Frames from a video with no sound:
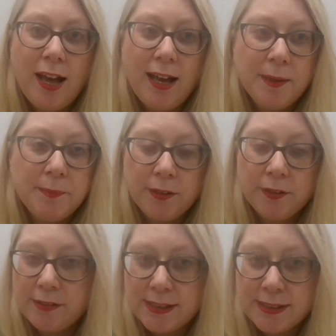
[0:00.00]

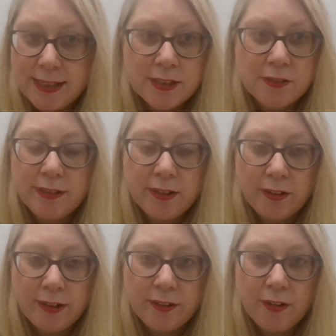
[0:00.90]
on their estates or in
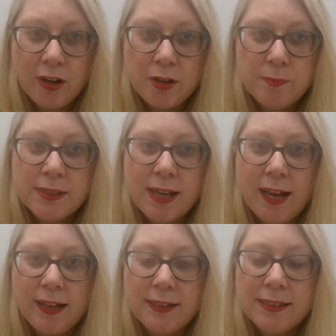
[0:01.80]
their homes,
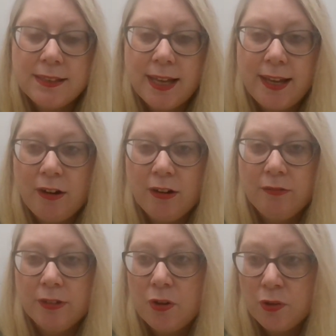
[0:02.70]
and they
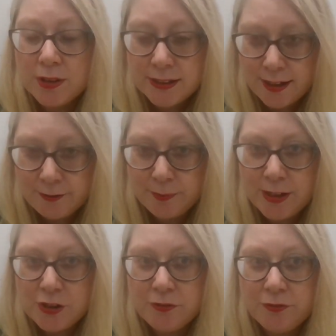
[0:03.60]
are recording that
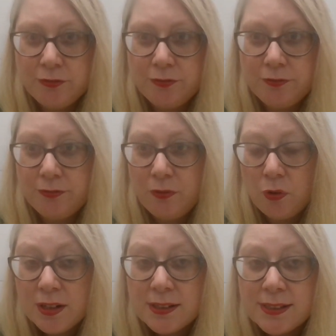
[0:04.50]
information
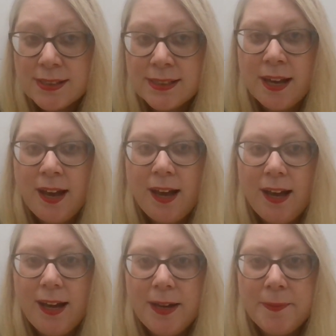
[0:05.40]
for us.
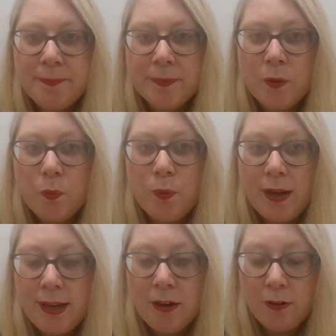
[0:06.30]

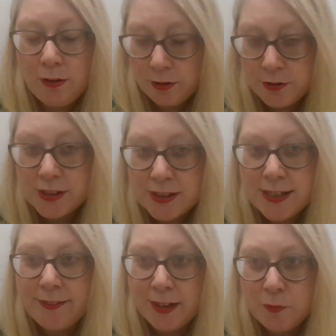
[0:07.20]
We
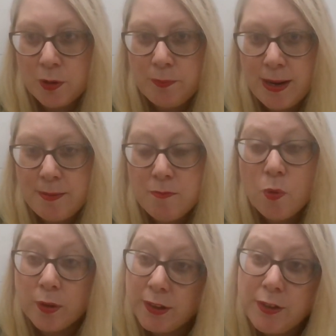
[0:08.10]
understand that it would be
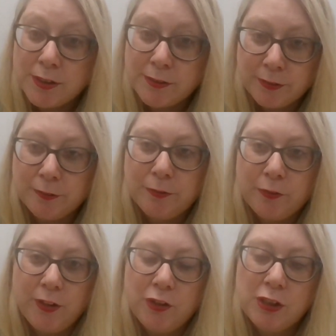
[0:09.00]
more useful
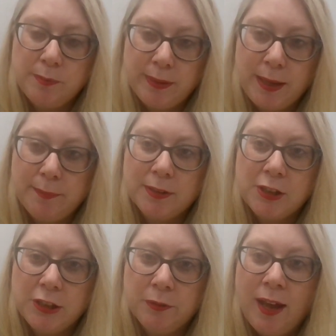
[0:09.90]
for you to be able
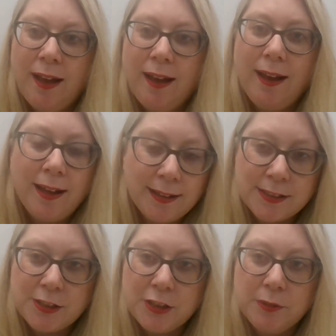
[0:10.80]
to
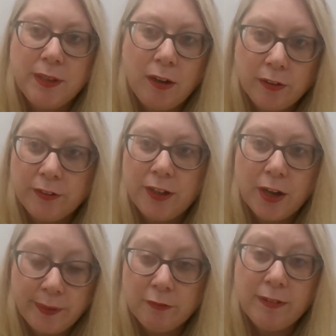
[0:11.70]
add to an
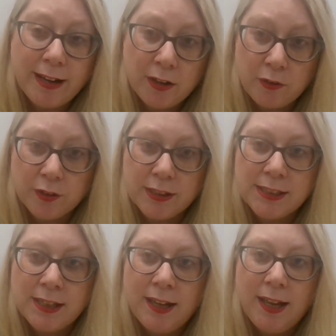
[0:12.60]
ongoing
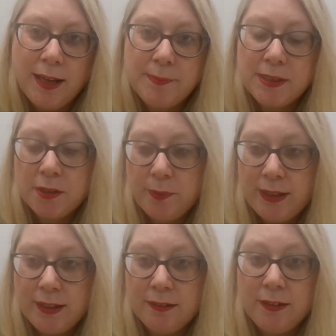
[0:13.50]
record, so that
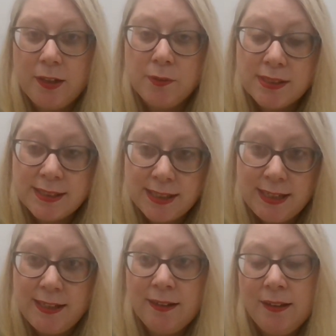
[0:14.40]
we can,
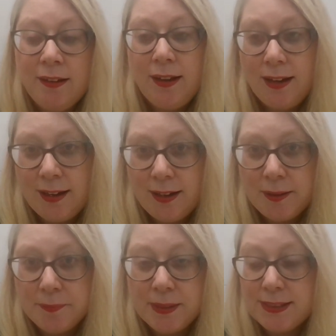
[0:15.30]
see
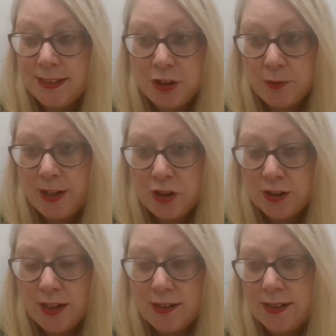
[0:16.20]
the
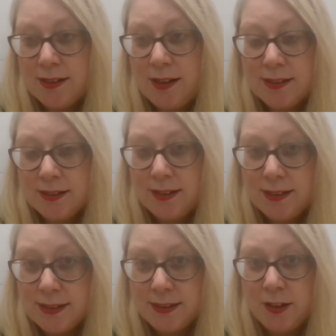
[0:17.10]
situation as it
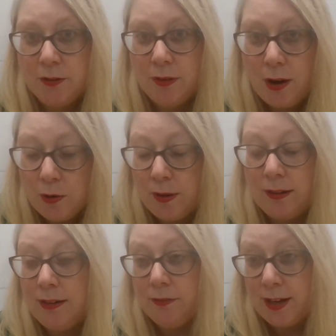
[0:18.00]
is,
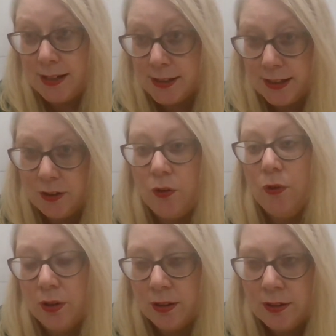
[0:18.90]
alleviating
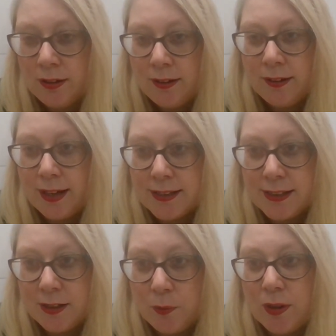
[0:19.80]
or
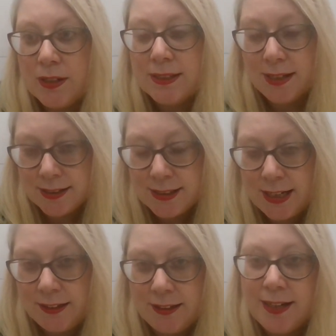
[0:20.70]
getting worse, and to
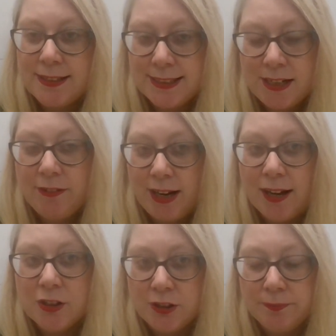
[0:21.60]
take the necessary
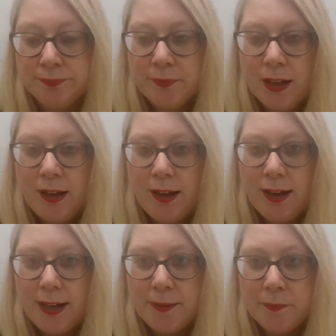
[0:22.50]
action.
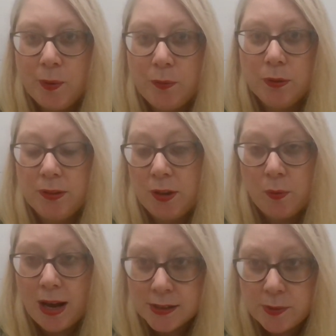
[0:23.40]
We
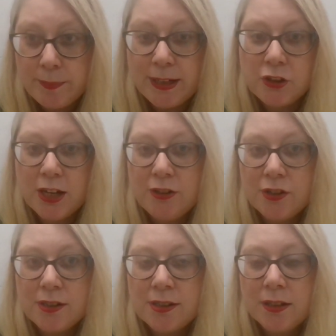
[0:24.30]
will, as we make
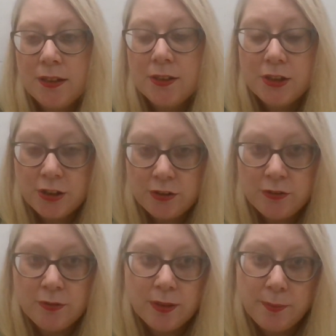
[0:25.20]
changes
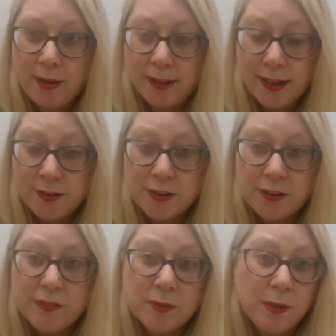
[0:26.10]
to the My Account
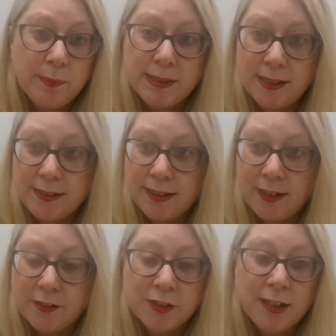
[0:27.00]
service, we'll be sending
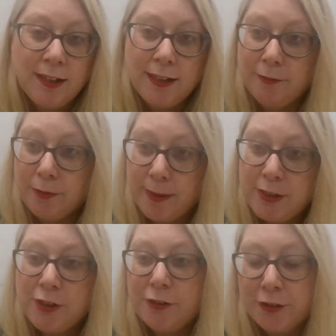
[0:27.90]
out
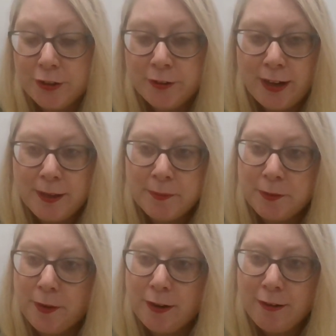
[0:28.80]
information through
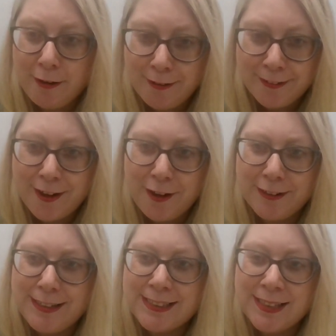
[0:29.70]
our
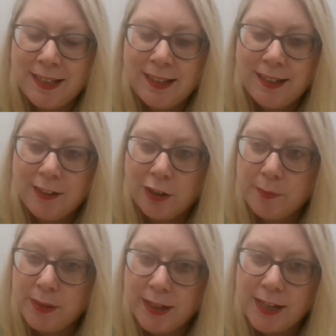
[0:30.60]
colleagues in our
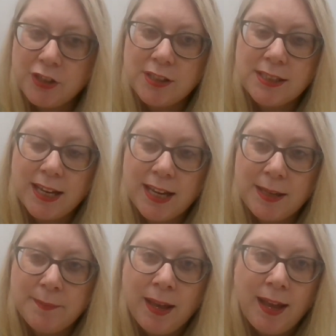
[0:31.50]
communications
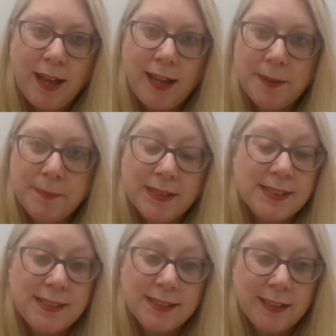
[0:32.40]
team,
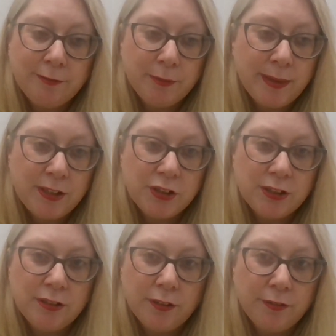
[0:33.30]
and sending
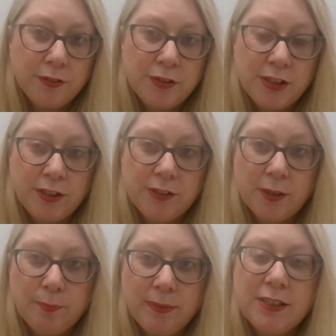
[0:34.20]
information through to you.
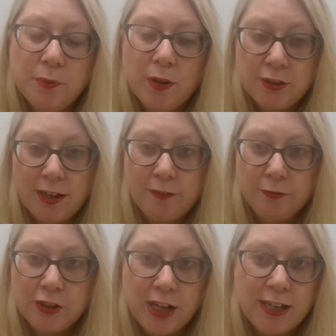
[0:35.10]
So please do watch
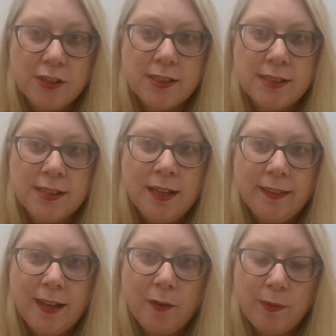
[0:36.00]
out for changes
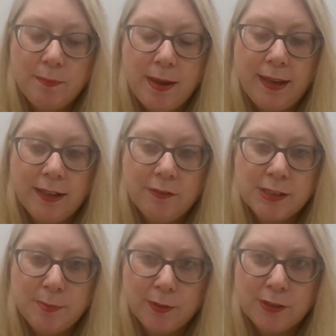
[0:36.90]
that we make in
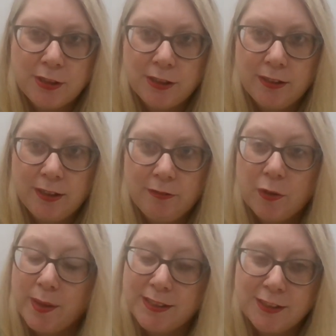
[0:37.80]
response to the
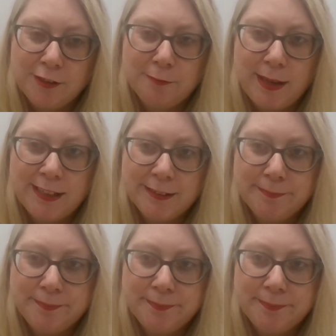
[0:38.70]
requests you've made.